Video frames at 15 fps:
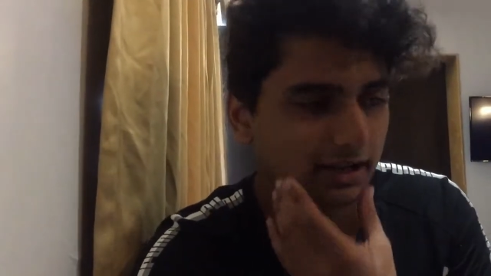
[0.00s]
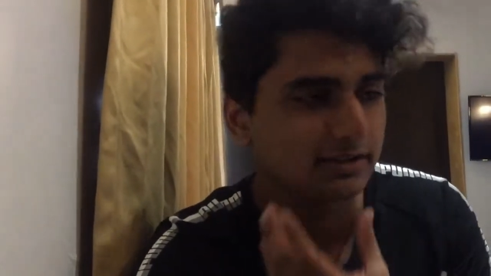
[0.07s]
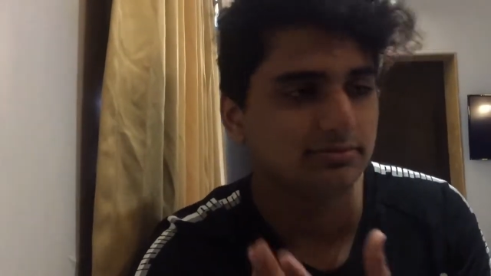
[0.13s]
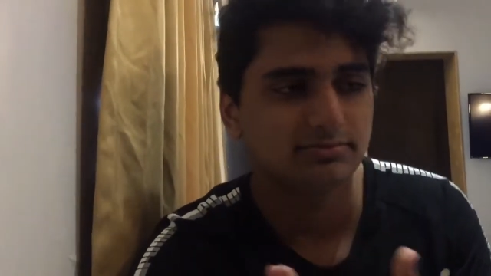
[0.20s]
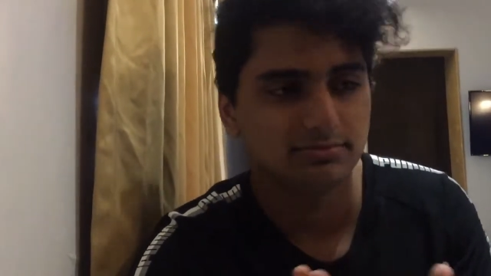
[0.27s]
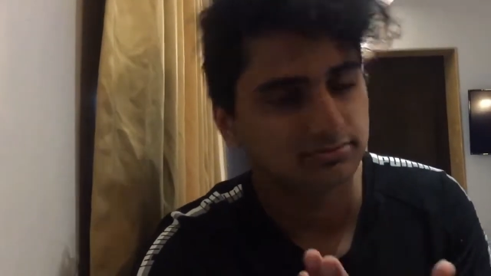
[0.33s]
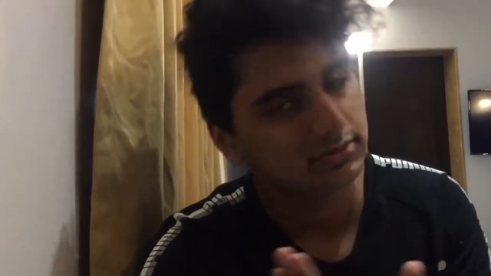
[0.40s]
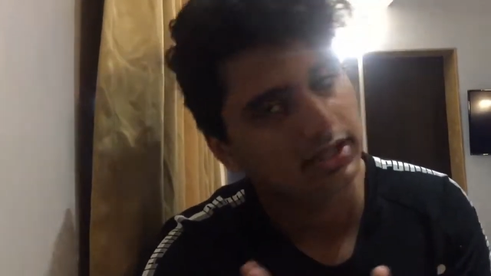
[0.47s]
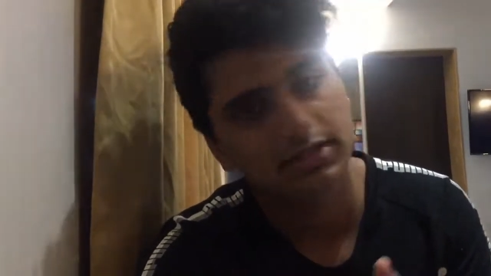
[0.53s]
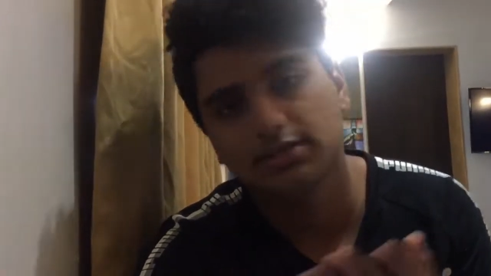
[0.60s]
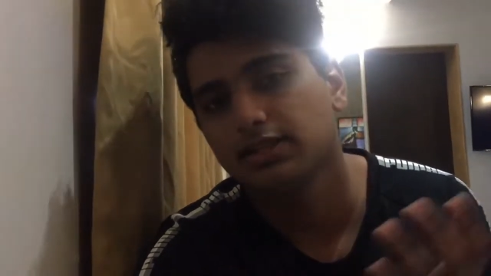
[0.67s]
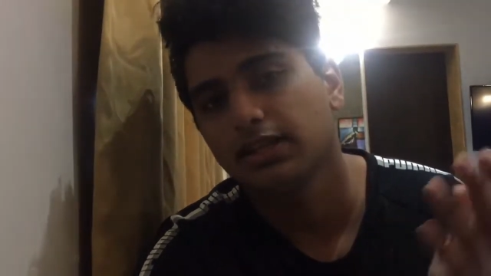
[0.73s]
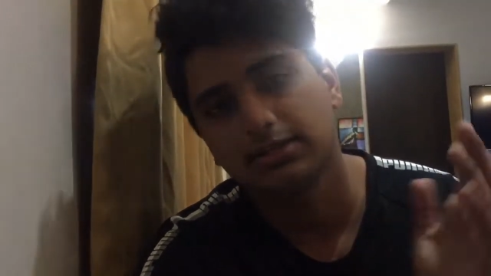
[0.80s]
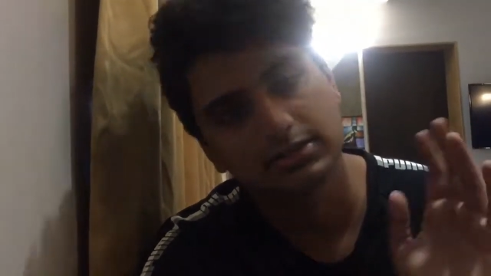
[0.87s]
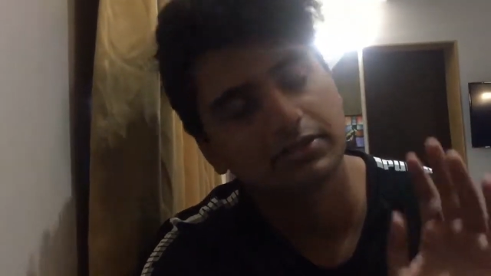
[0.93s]
and
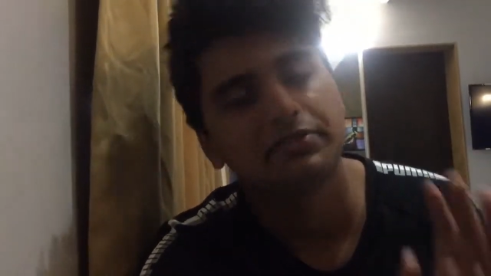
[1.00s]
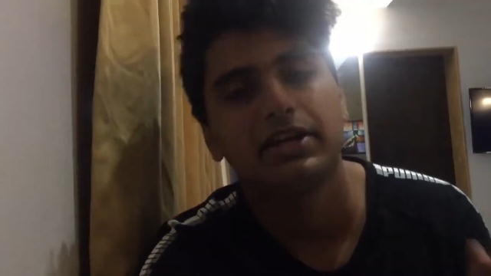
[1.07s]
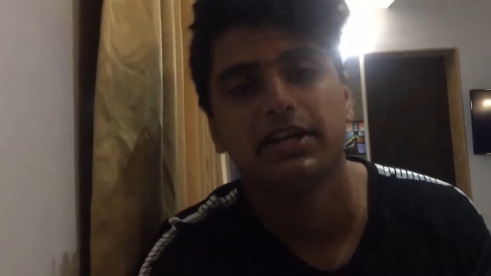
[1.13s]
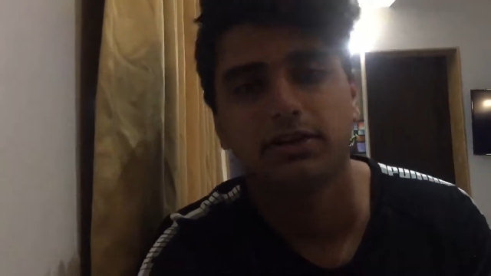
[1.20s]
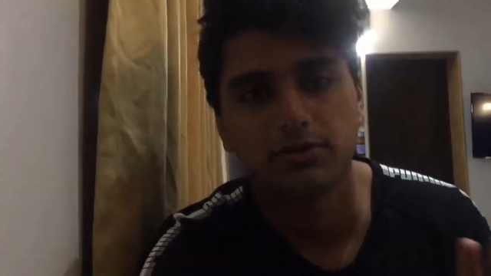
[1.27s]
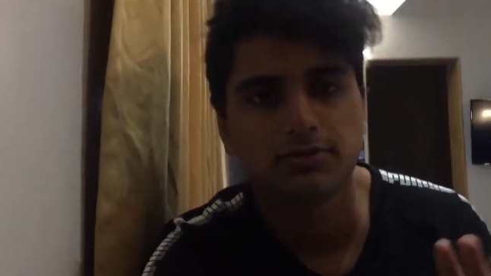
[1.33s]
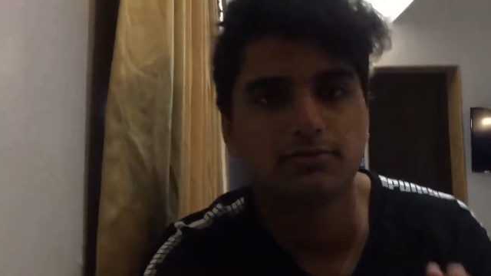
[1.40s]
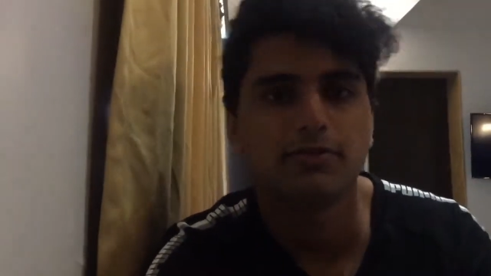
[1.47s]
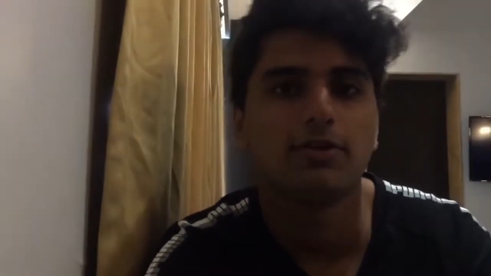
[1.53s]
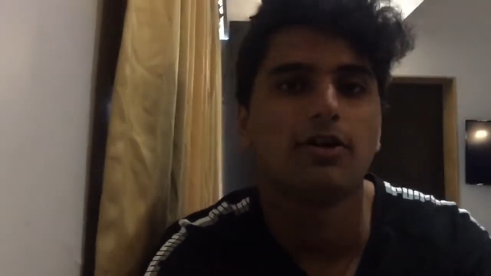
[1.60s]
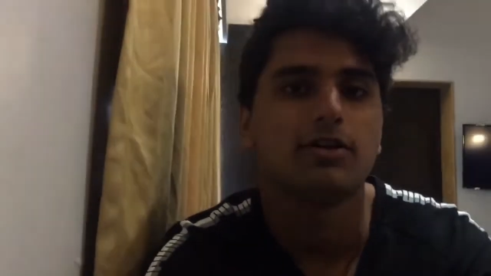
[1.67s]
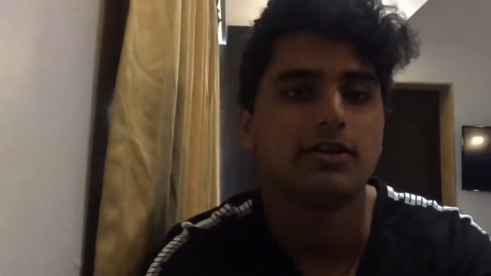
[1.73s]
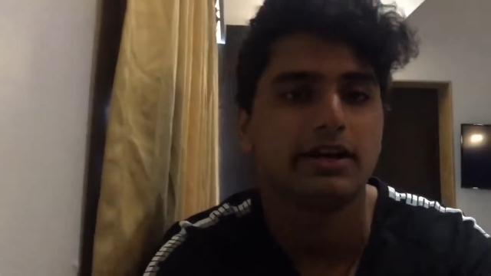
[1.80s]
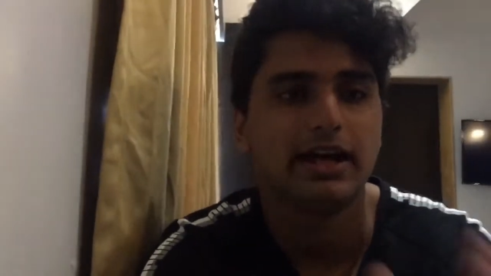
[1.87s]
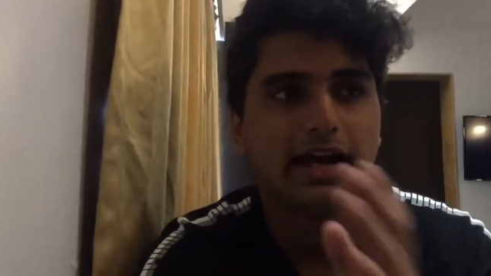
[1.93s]
it's a very good
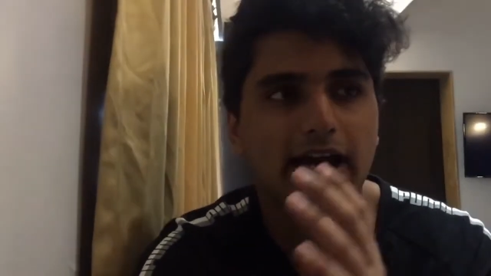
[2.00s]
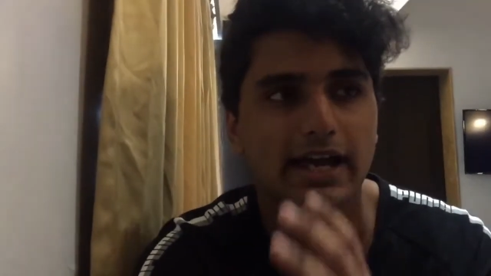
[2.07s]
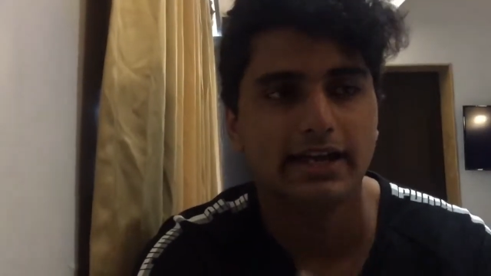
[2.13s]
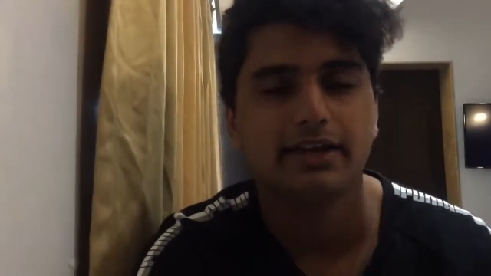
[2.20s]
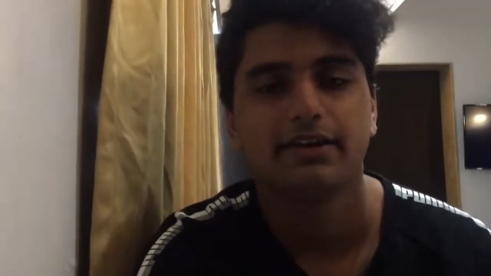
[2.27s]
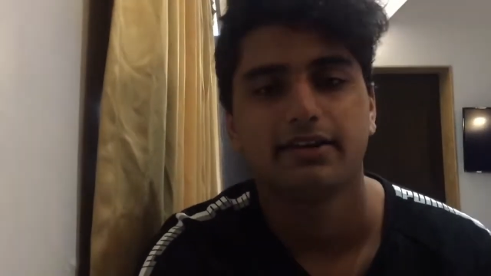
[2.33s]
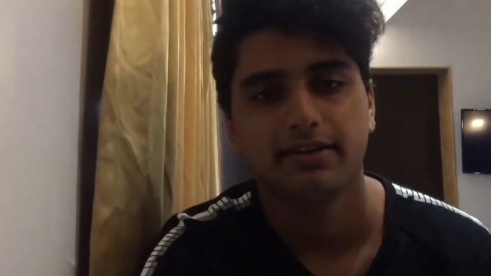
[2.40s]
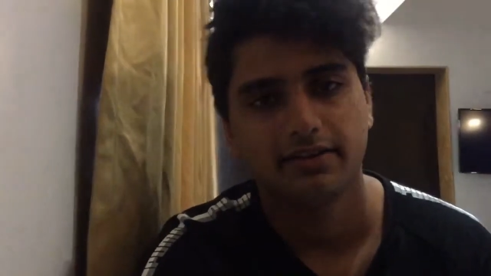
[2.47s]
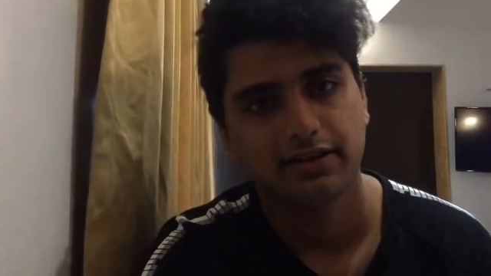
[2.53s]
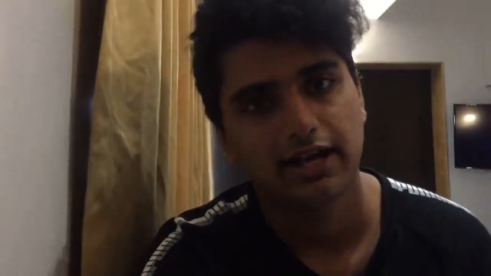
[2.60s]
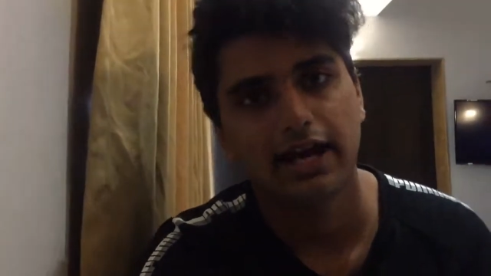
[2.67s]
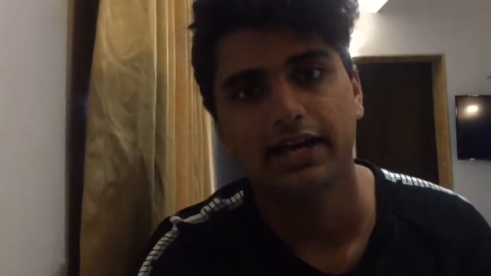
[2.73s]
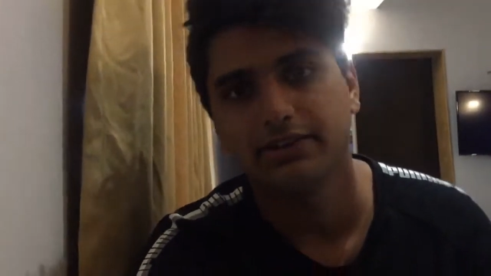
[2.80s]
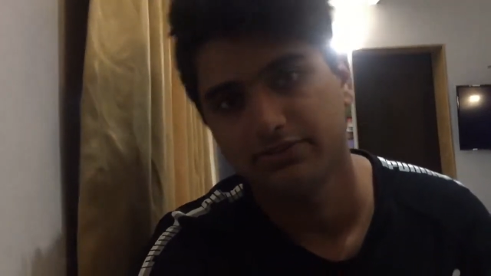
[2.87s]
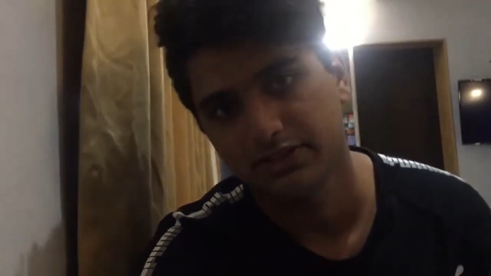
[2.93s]
vlog,
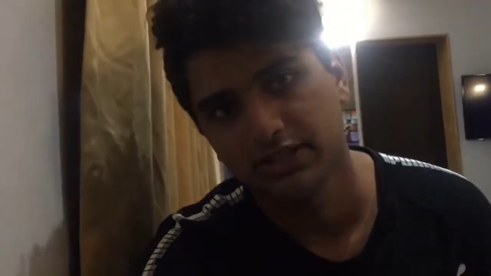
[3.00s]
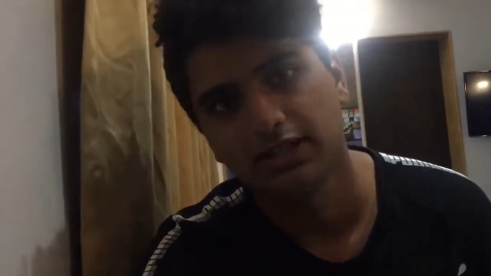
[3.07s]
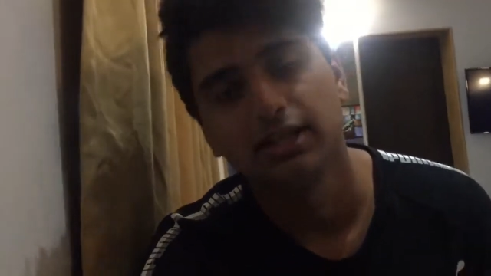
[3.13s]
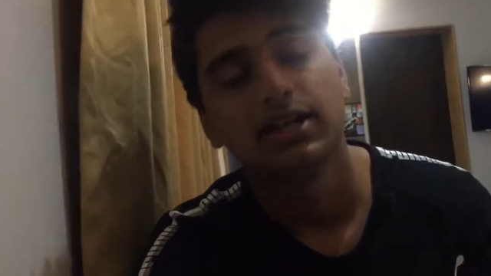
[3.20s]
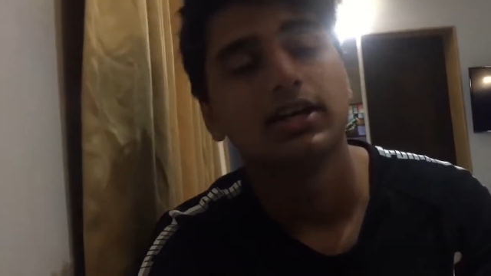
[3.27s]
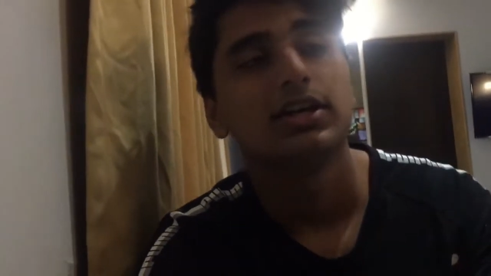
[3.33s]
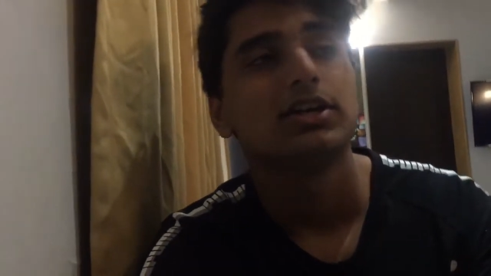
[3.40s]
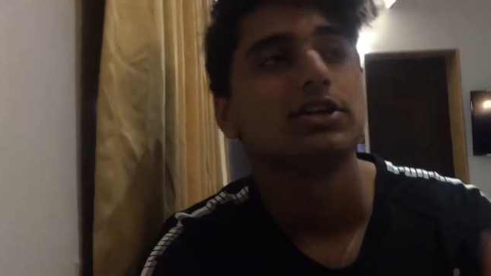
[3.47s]
I feel.